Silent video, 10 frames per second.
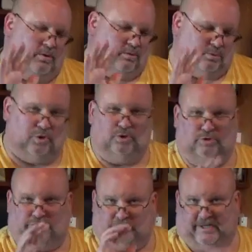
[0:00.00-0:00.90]

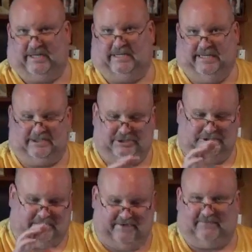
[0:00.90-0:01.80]
rules and
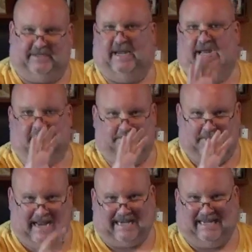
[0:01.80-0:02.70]
regulations and FDA, and I'm
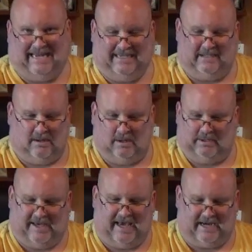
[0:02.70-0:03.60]
not getting into all
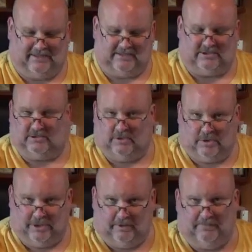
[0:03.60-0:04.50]
of that on this
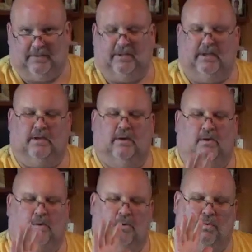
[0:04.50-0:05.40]
tutorial.
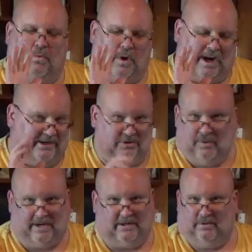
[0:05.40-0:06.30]
What I do
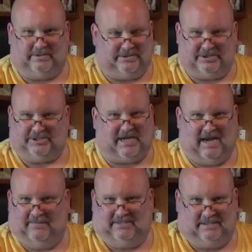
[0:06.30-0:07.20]
want to know is there's just
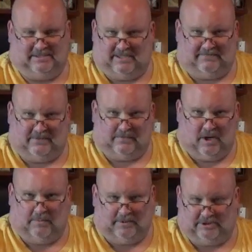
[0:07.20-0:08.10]
common sense stuff that we
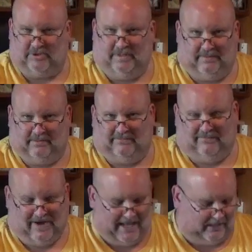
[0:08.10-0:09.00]
all should be able to
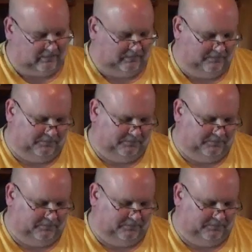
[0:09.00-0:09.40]
follow.